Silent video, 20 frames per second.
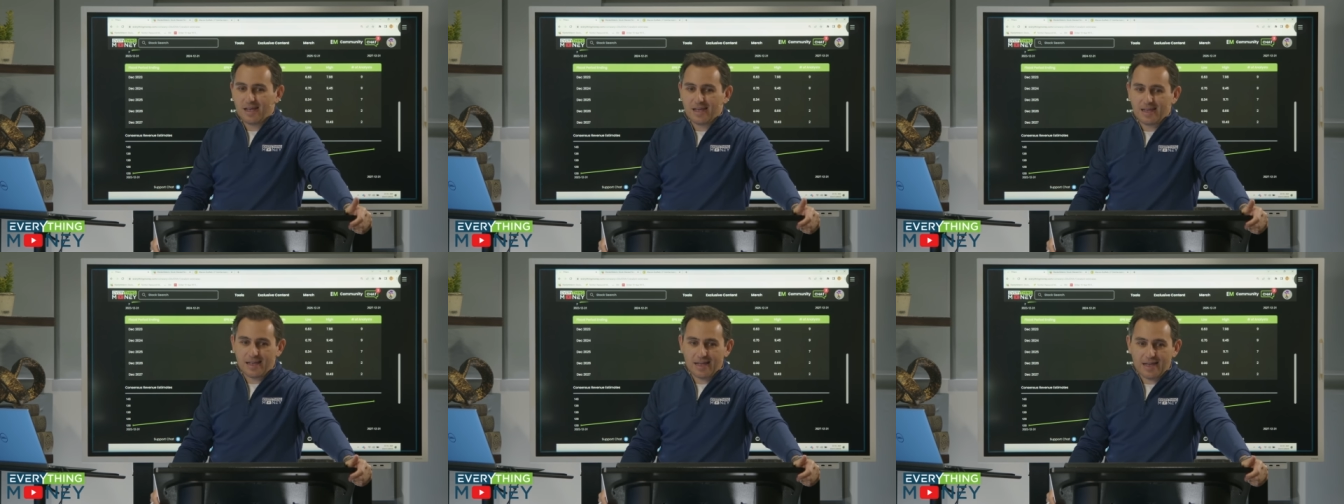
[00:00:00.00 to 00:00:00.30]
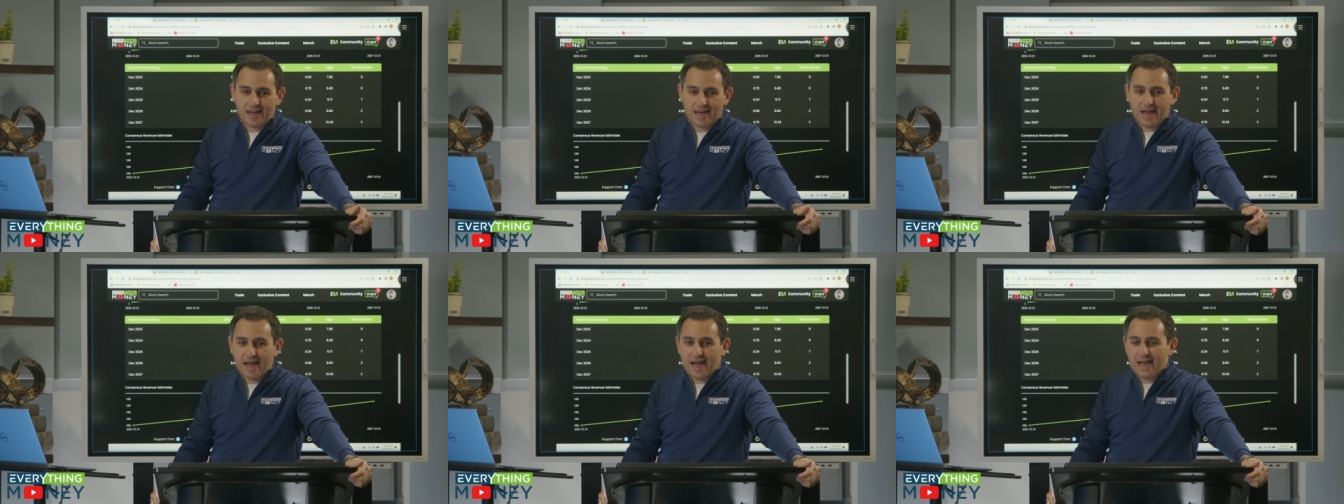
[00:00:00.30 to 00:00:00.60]

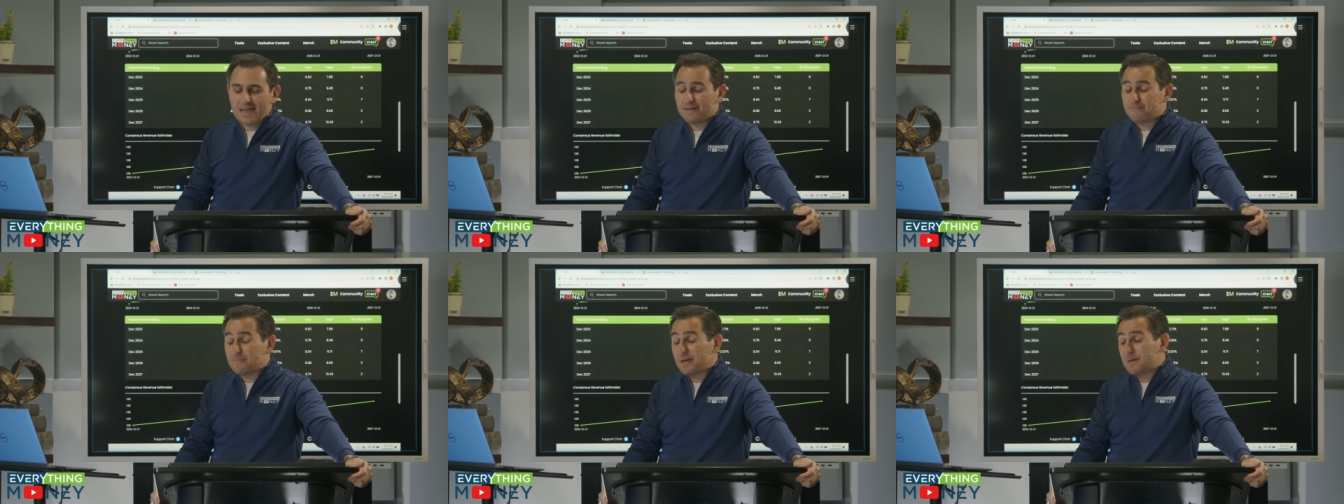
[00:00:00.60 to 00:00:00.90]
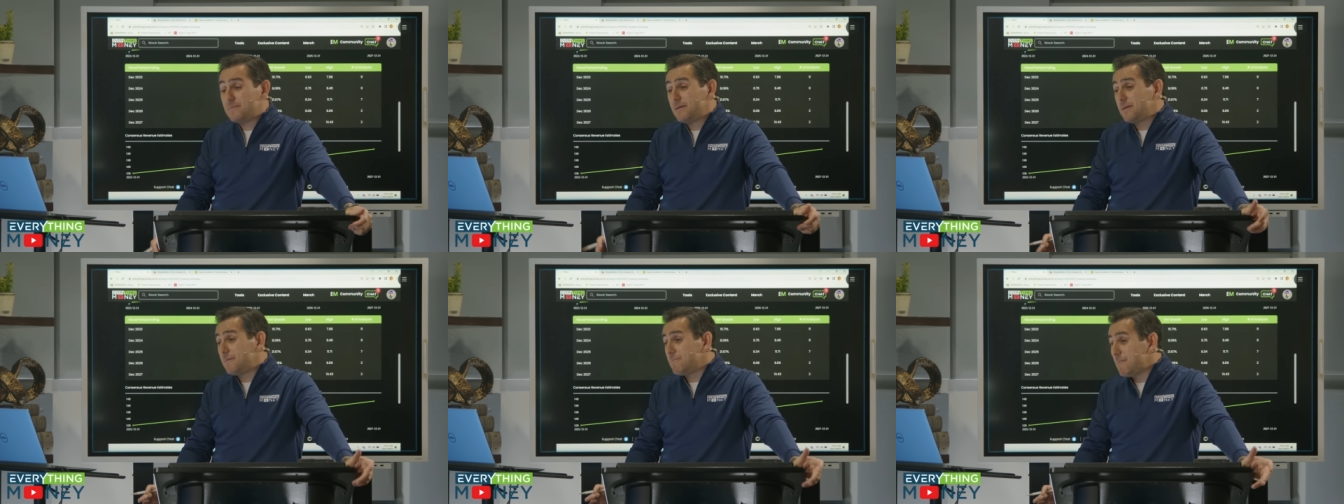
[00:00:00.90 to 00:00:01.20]
I,
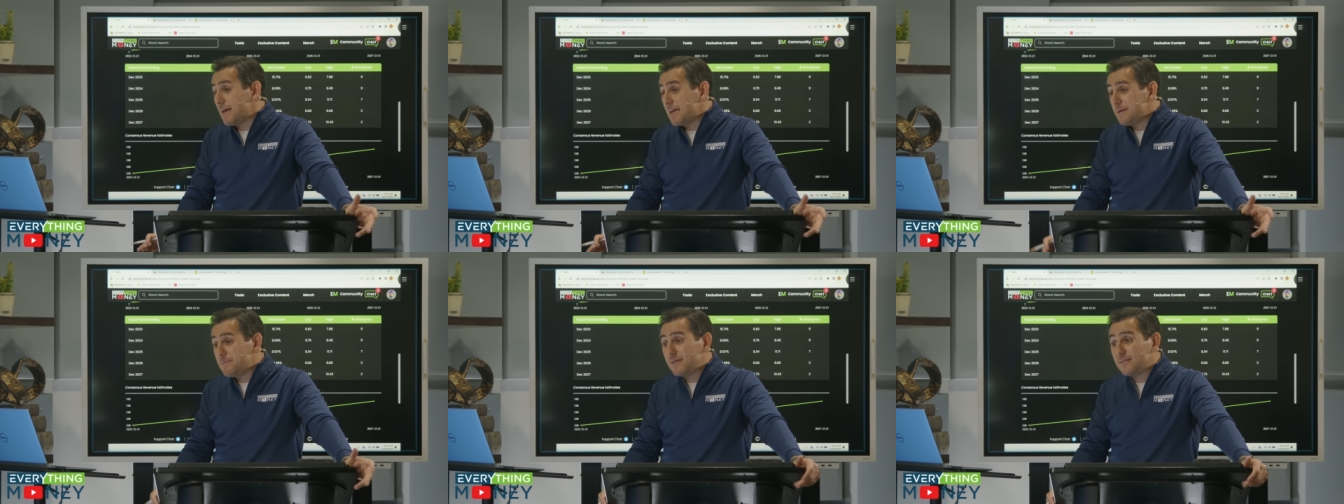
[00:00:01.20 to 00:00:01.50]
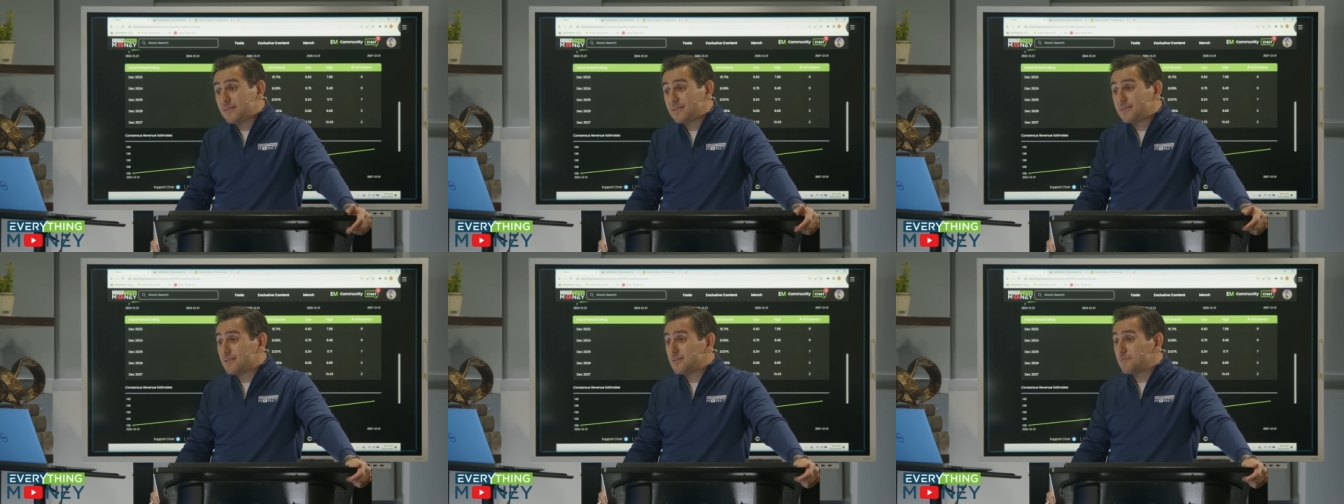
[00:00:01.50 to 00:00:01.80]
maybe, maybe
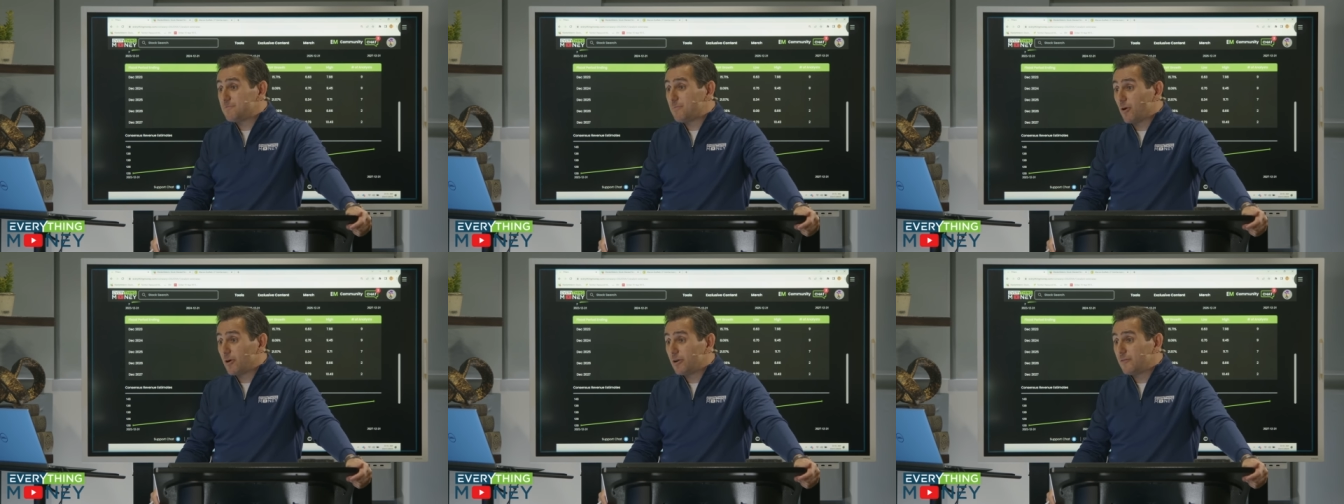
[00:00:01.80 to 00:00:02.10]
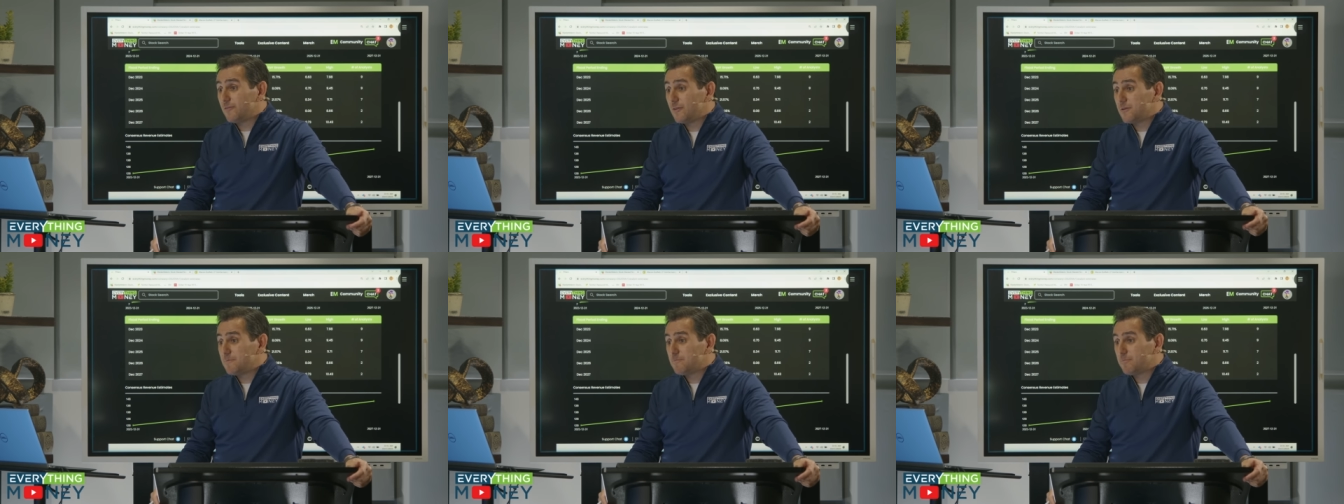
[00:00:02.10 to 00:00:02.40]
this is part
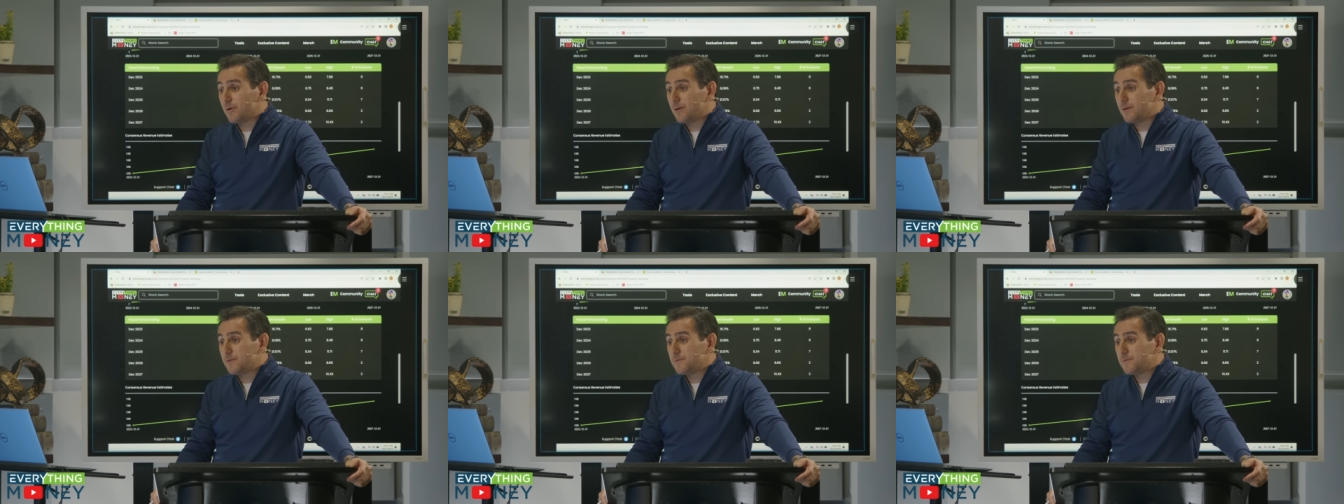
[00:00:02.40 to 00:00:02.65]
of it, but